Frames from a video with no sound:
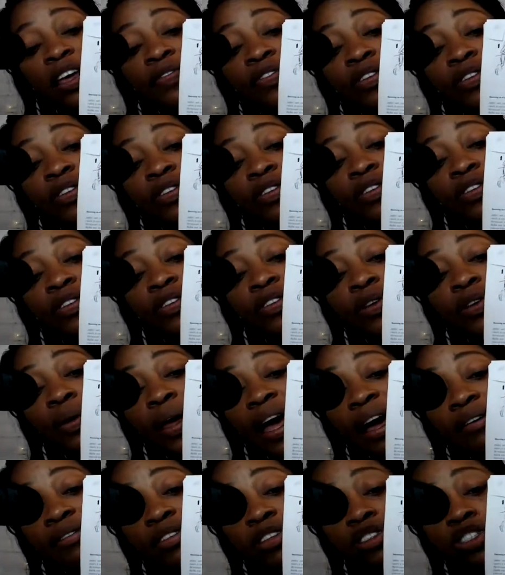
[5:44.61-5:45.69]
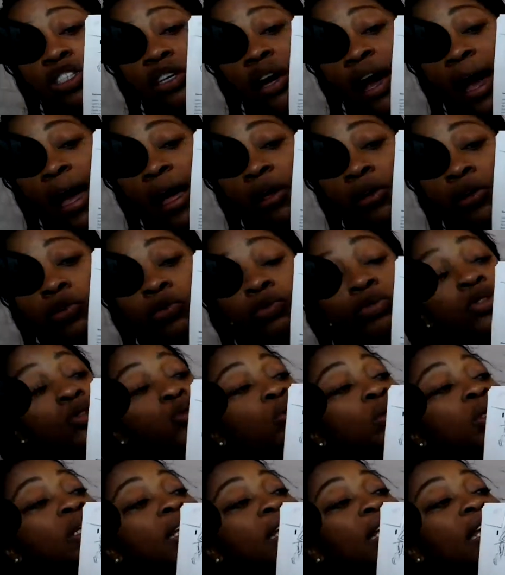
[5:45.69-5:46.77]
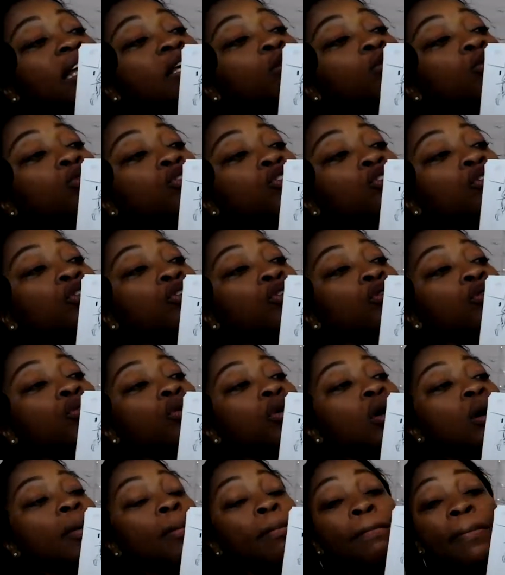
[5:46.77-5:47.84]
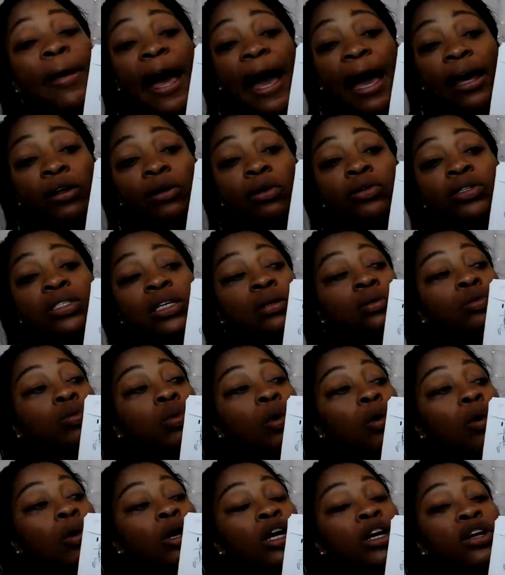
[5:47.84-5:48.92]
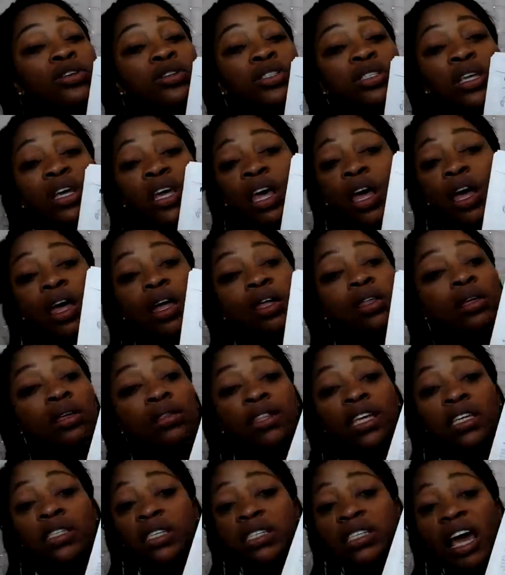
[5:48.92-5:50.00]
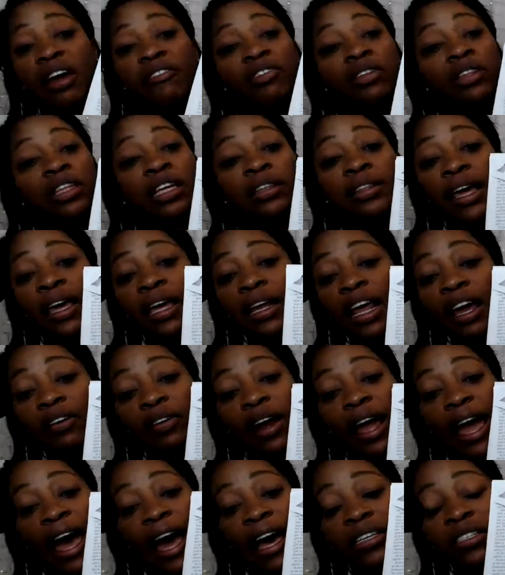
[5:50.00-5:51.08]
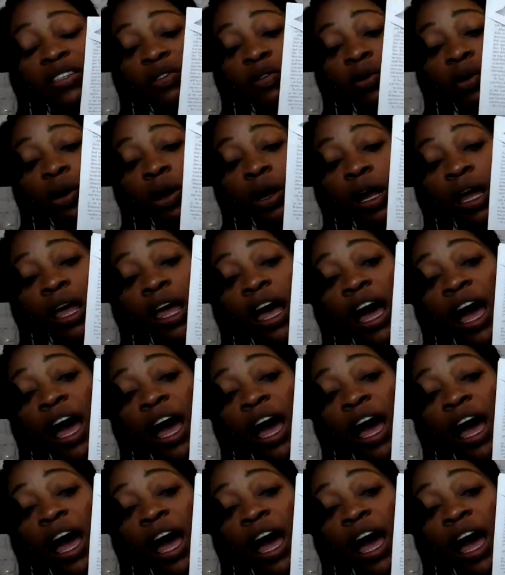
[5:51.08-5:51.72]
If you have a child who is really into battles and wars, this is everything they could ever ask for.